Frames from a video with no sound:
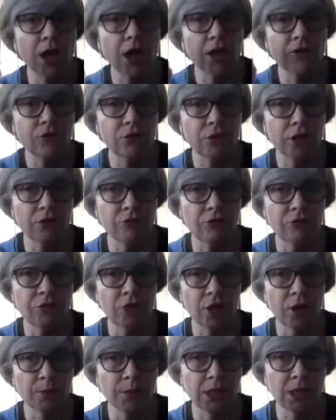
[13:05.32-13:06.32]
is recovering
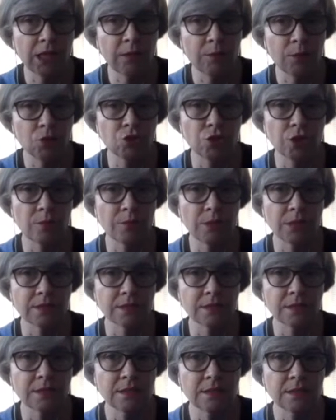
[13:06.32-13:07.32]
from chemo
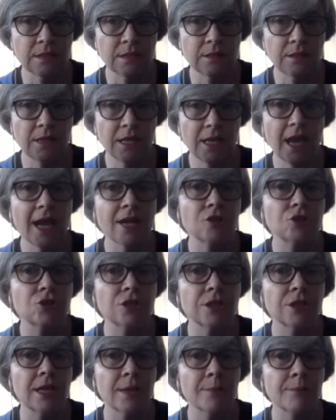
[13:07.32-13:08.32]
treatments, they
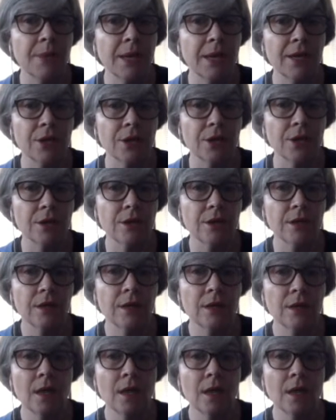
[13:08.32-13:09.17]
actually get better,